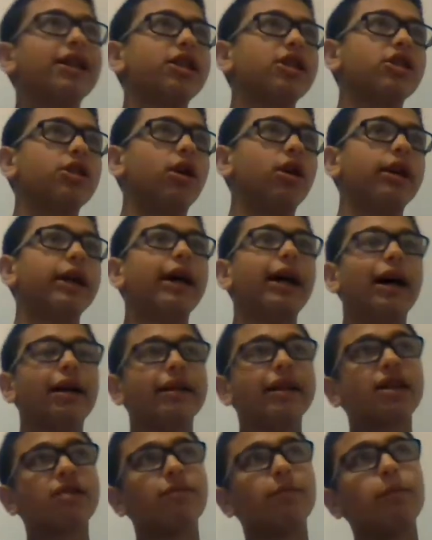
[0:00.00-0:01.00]
Son.
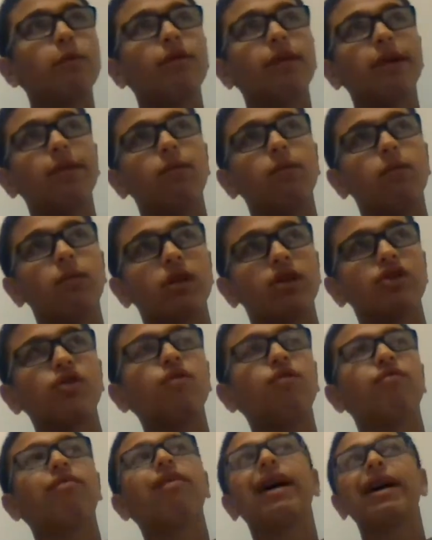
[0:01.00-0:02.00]
This movie was so
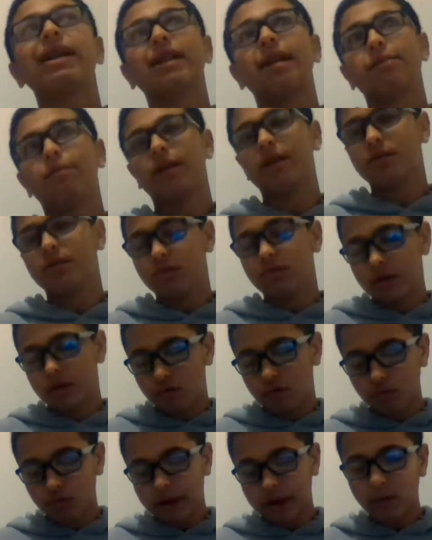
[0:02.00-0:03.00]
fascinating because it was a
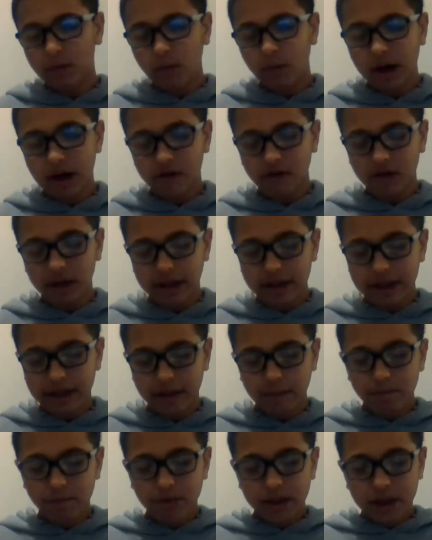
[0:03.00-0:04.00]
great what if, and I think
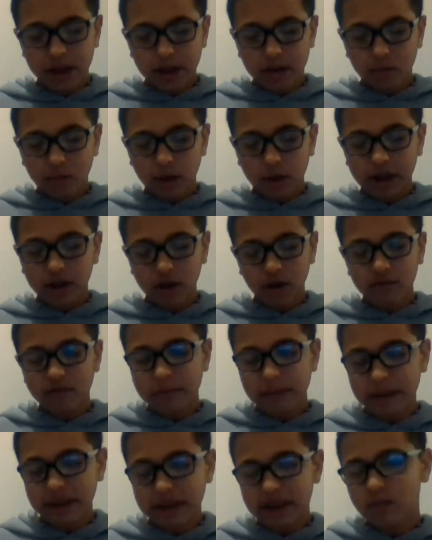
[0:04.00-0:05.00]
what I loved
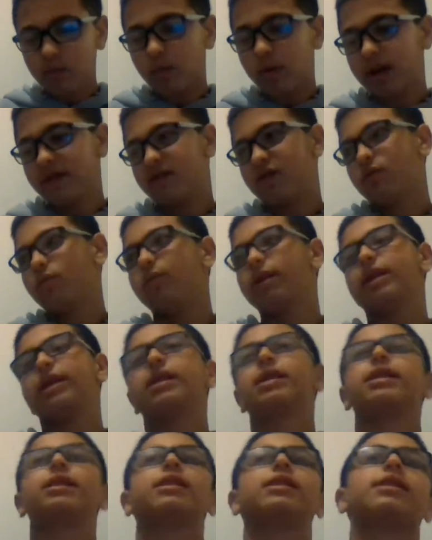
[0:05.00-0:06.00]
about these what if stories
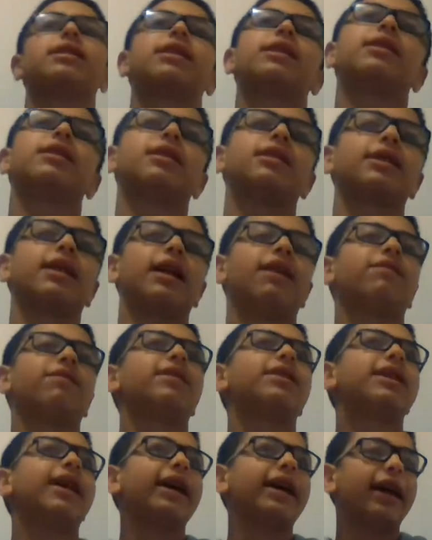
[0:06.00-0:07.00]
is it doesn't have to
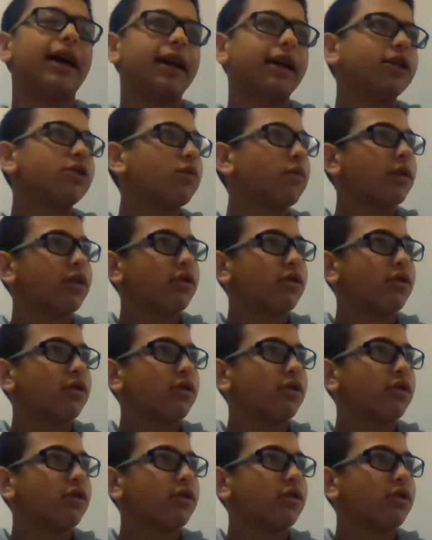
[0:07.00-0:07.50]
take any sort of